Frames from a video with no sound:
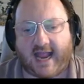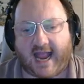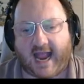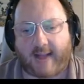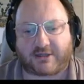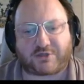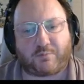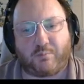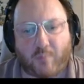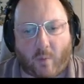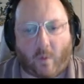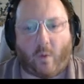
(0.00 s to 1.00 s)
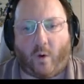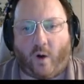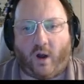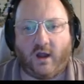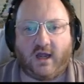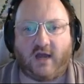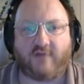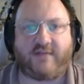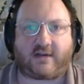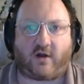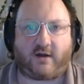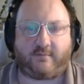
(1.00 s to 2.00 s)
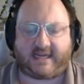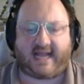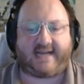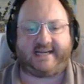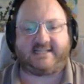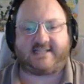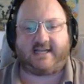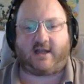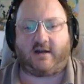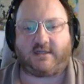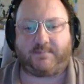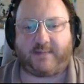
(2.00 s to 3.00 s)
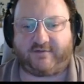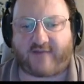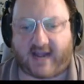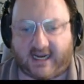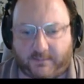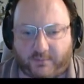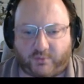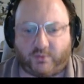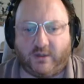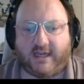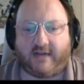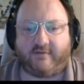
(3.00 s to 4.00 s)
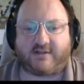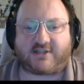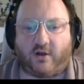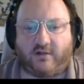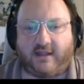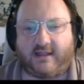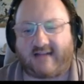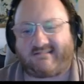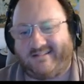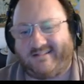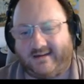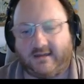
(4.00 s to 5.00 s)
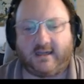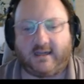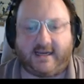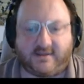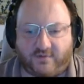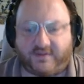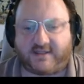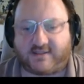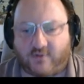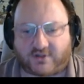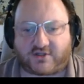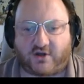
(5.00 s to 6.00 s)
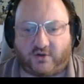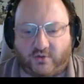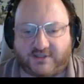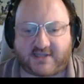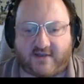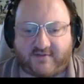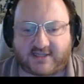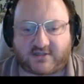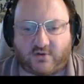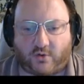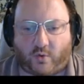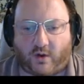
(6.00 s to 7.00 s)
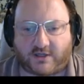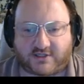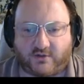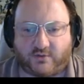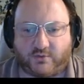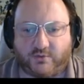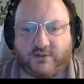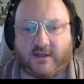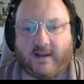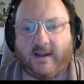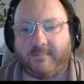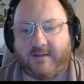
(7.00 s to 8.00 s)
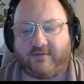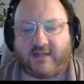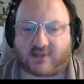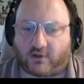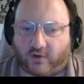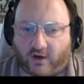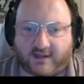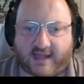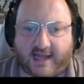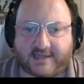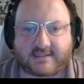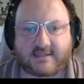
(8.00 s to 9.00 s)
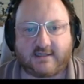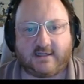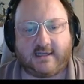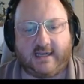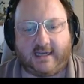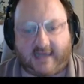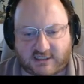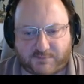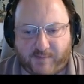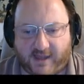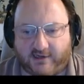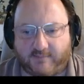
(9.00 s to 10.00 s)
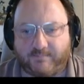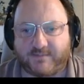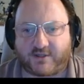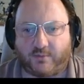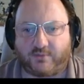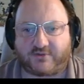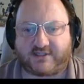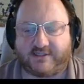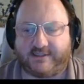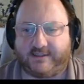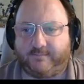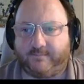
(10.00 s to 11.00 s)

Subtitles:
how much more of that kind of mechanic is there going to be available? If it's only that, not so good, this avatar's not quite so good. If there's a lot of that, it gets better. So we'll see.